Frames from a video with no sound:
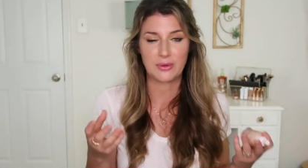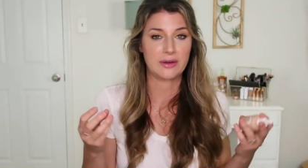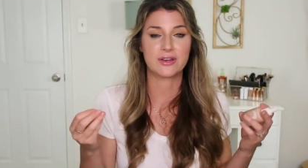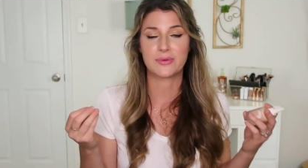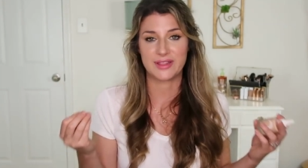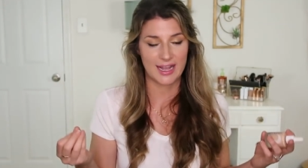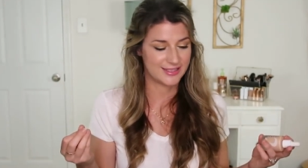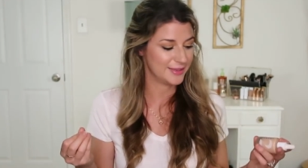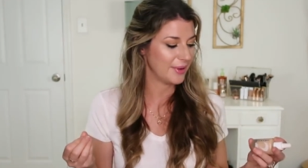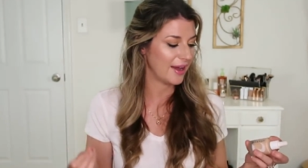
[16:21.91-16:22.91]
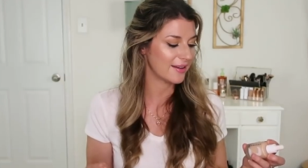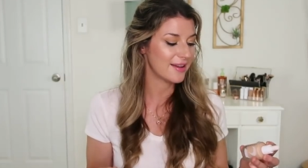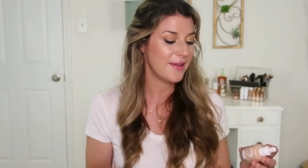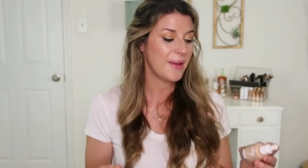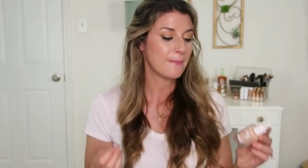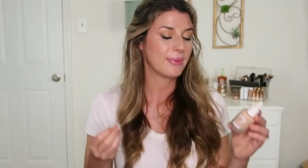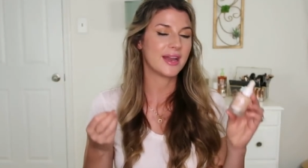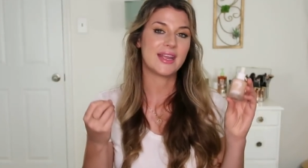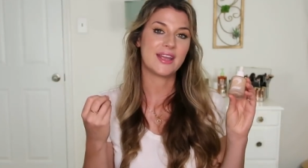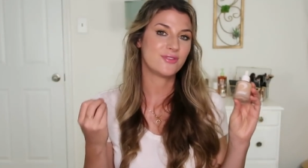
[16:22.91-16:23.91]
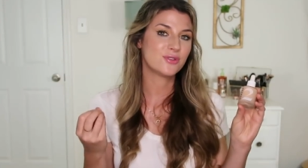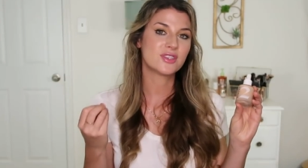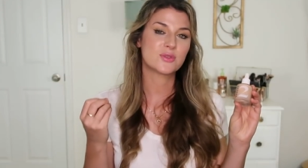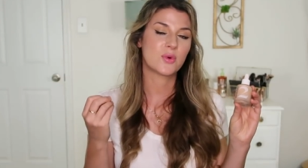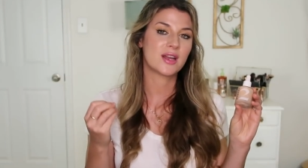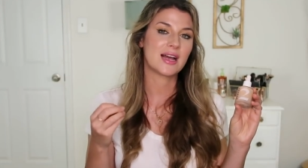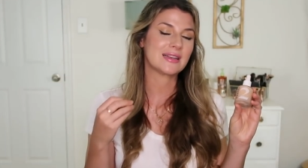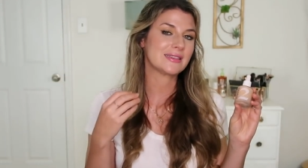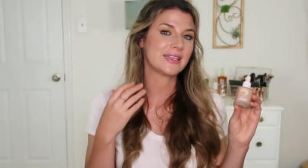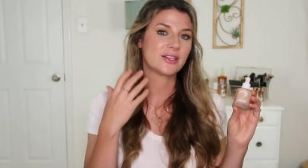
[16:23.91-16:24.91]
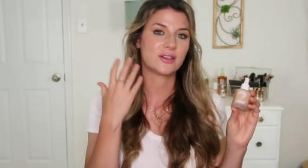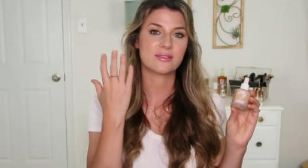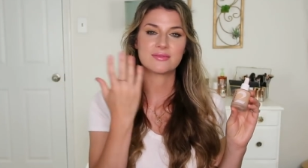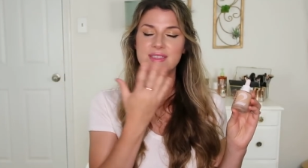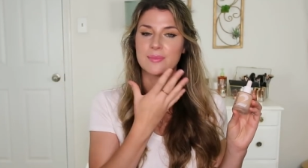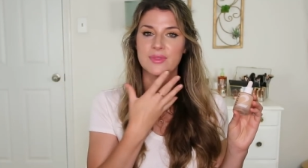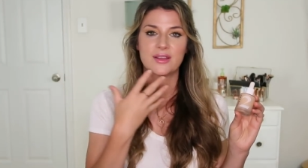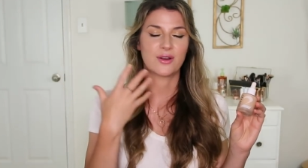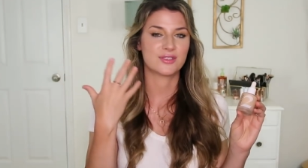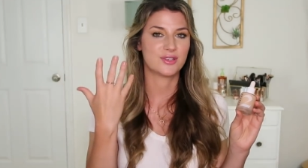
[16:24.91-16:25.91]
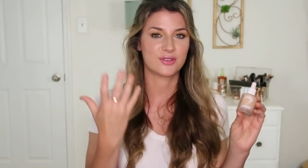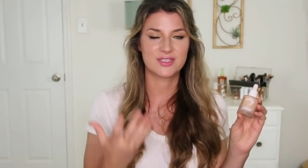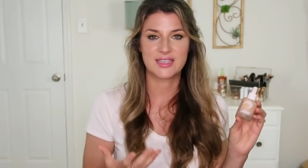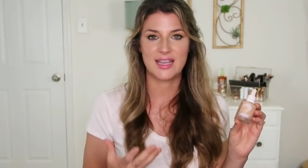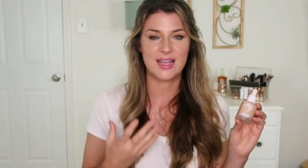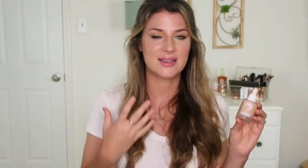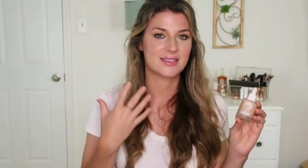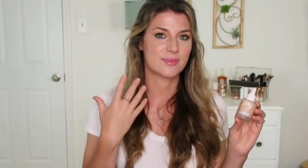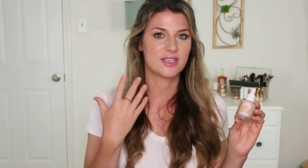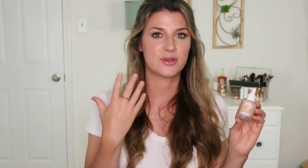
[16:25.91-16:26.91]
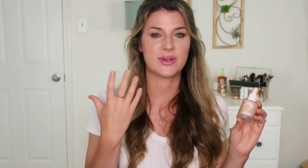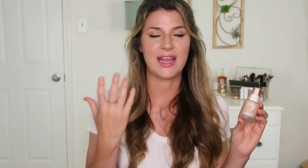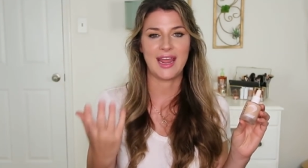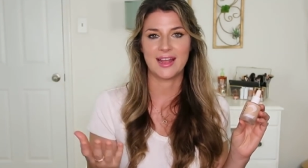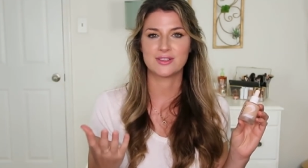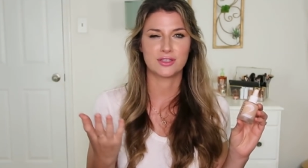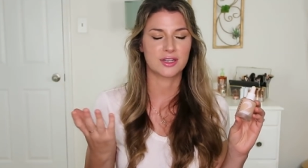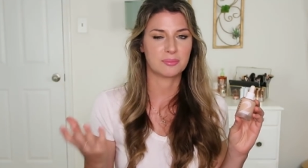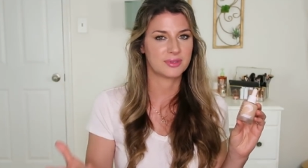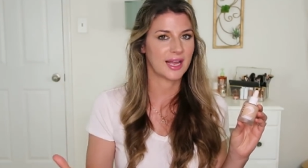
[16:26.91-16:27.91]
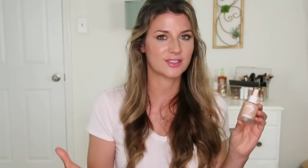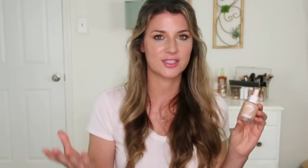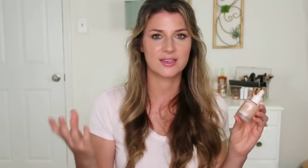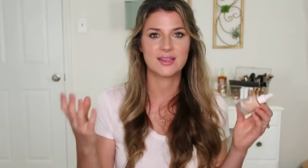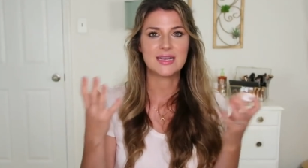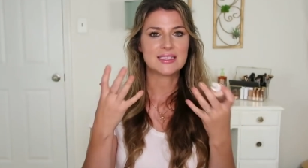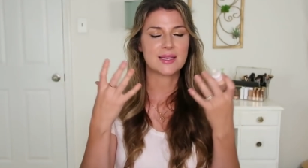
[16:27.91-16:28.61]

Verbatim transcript: So I don't know what that's about, but if you just want a little something to your skin, something to enhance your complexion,